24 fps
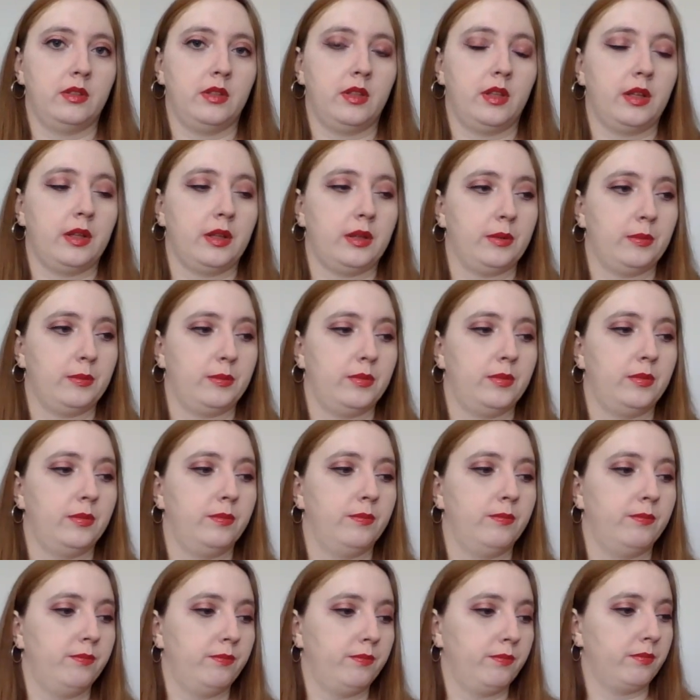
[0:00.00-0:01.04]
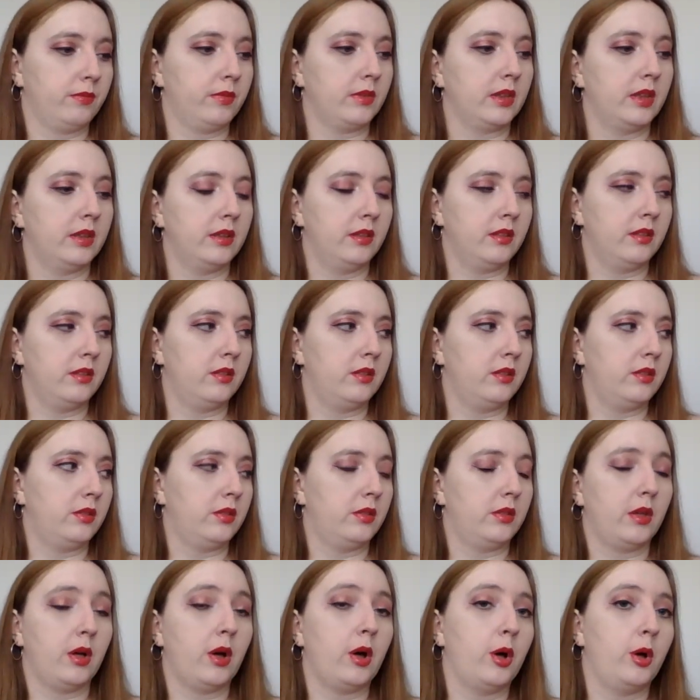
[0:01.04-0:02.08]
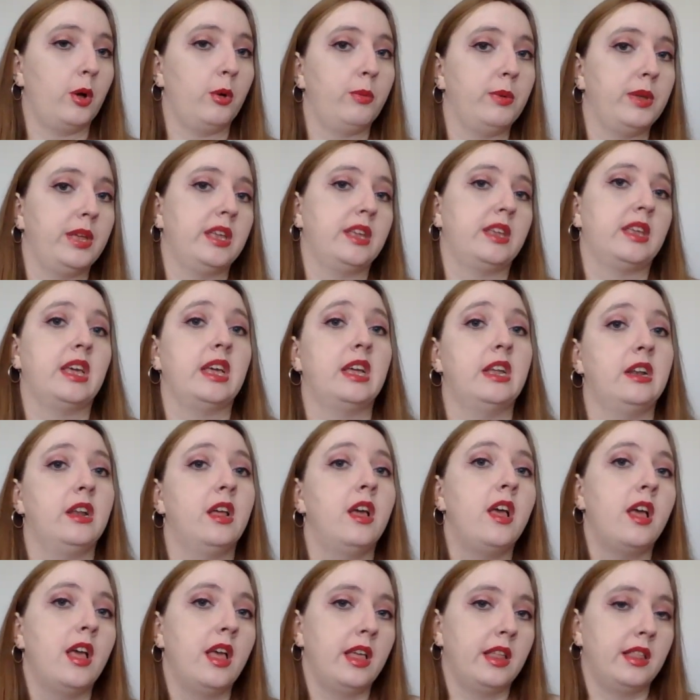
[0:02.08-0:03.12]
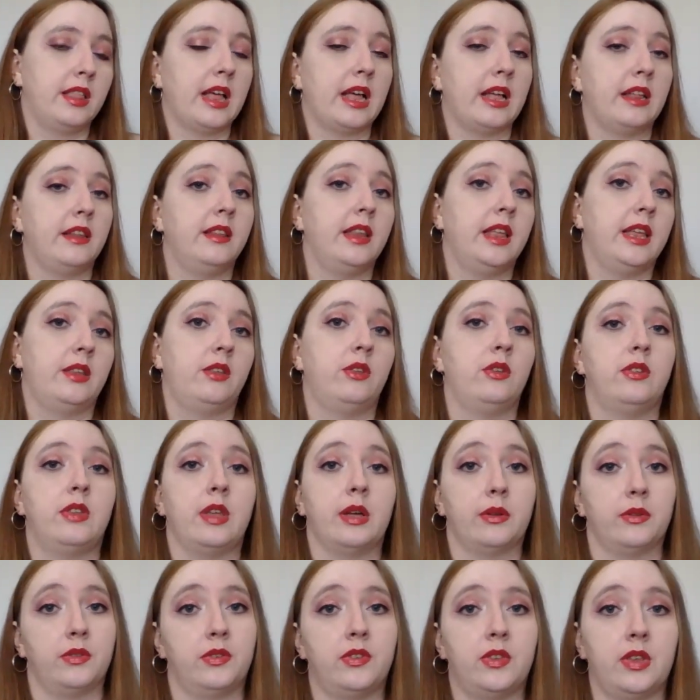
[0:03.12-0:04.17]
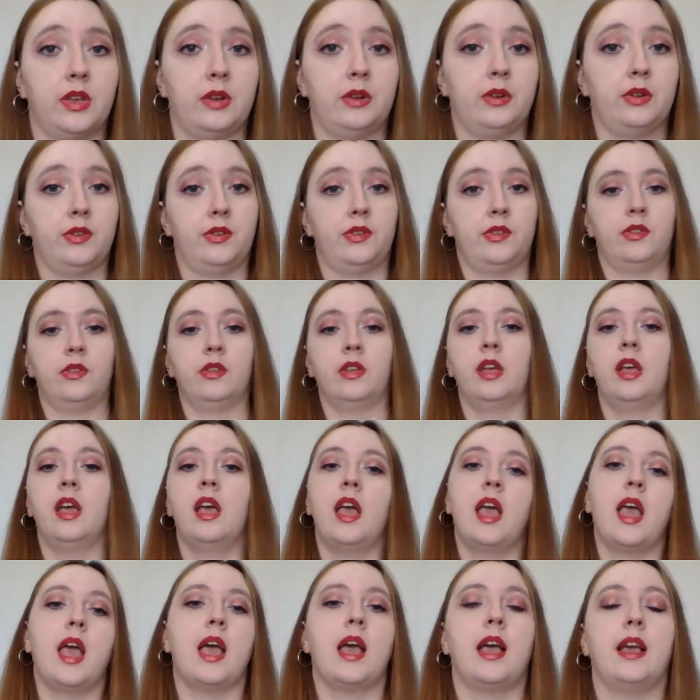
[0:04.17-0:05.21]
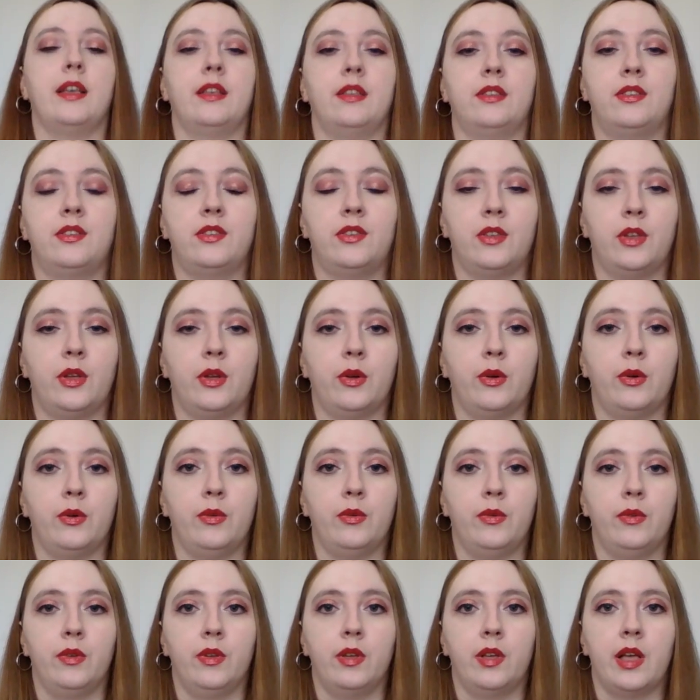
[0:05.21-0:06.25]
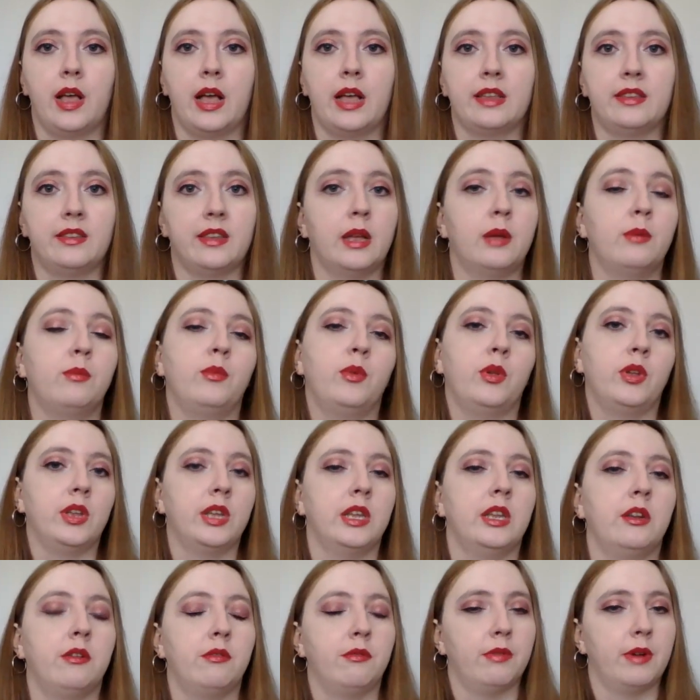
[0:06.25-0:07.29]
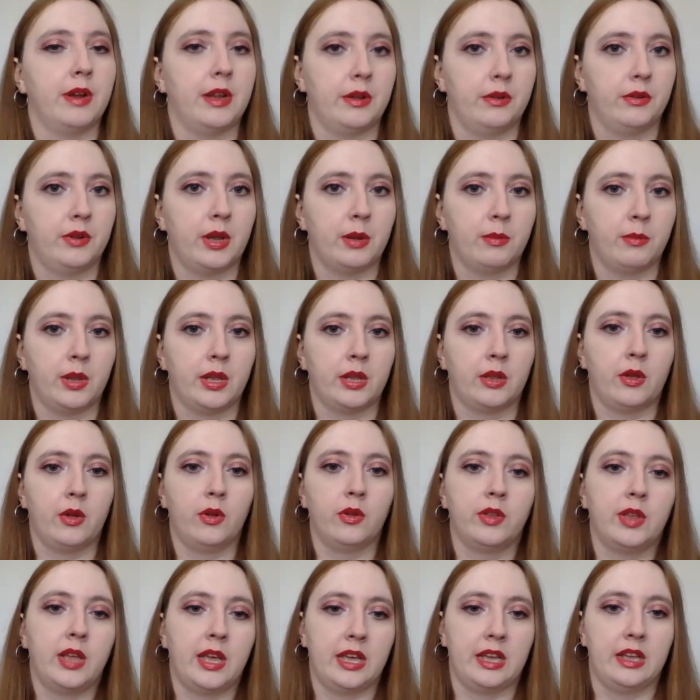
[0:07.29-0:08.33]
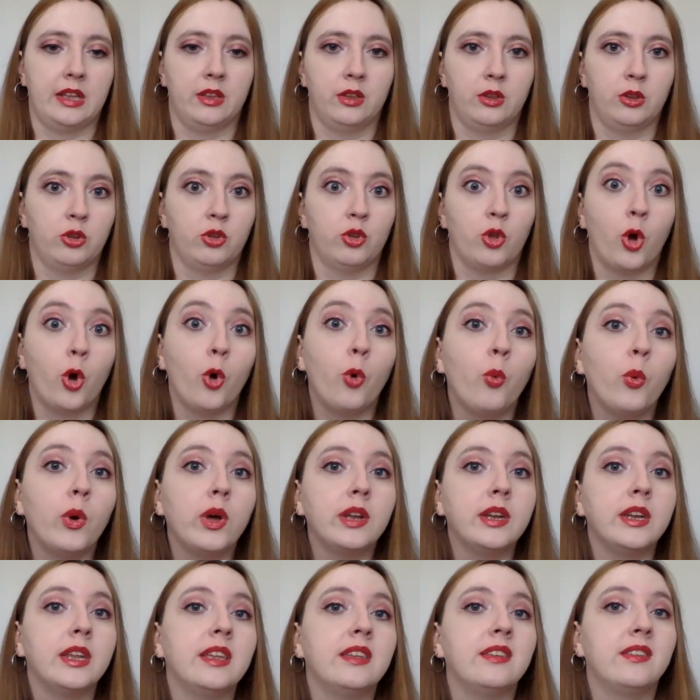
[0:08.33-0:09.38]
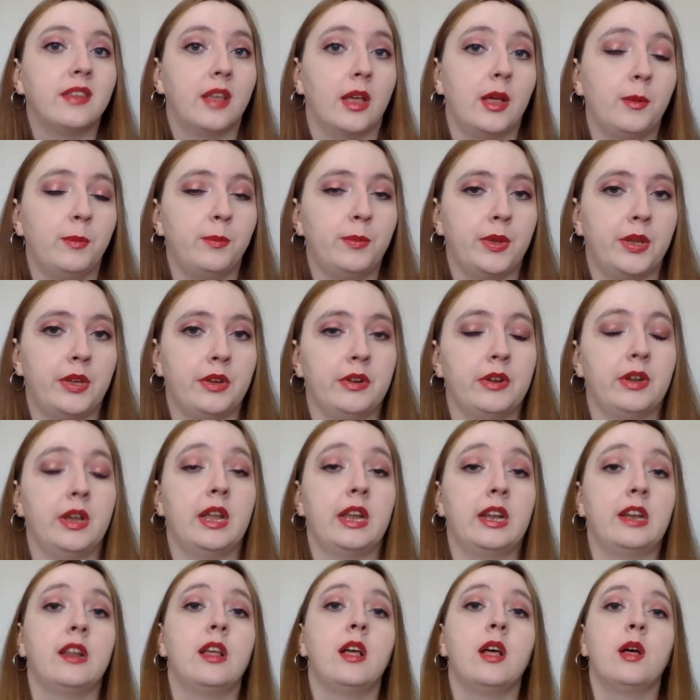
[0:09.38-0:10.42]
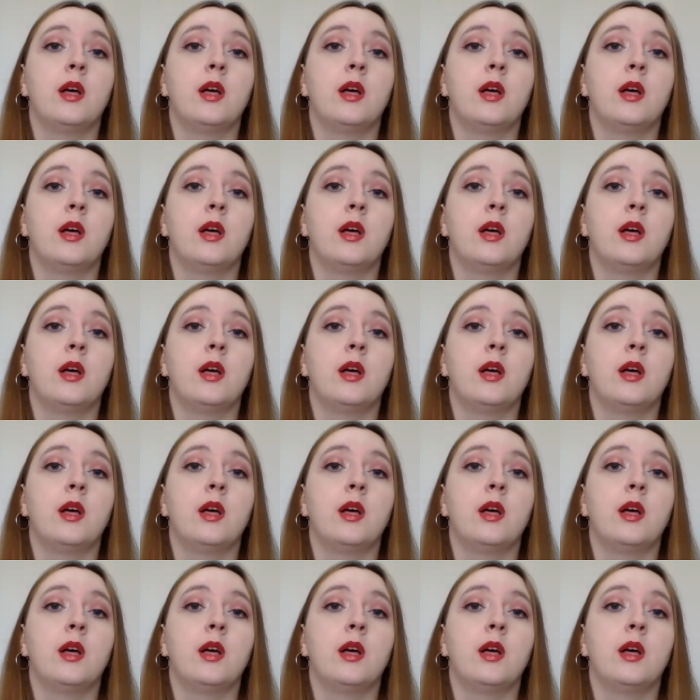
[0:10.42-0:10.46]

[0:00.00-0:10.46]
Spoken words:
the hallway again that led to downstairs. And so as I'm looking around, I'm like, okay, no one is up here. And